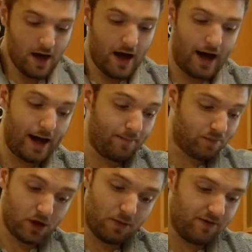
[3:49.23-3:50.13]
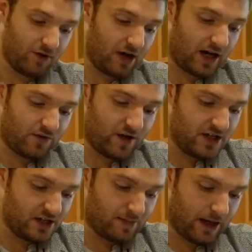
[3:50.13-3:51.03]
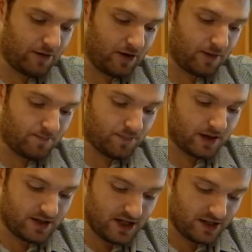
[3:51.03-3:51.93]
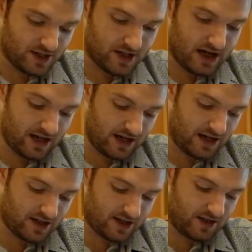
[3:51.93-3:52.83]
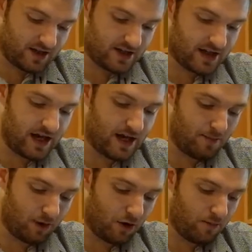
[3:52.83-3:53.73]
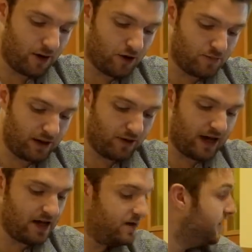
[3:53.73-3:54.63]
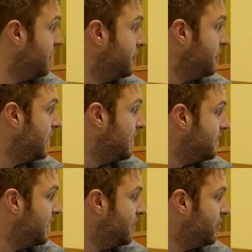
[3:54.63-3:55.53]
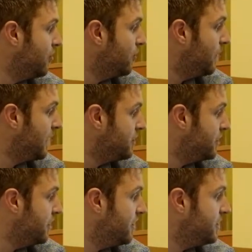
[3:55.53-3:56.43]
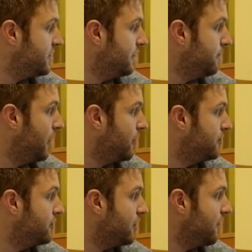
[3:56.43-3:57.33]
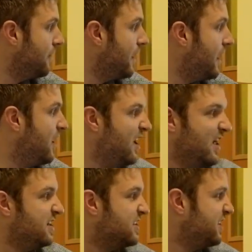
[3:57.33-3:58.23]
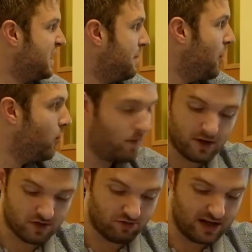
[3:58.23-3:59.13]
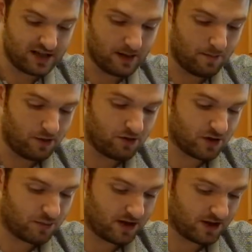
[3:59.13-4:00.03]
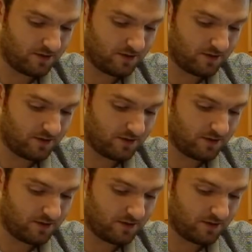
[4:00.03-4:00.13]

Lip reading: A couple of other nice features about the teacher side is that there's a blog post built in, and you can add in your pictures and posts on there. This is a demo one, but it's really simple. Just press the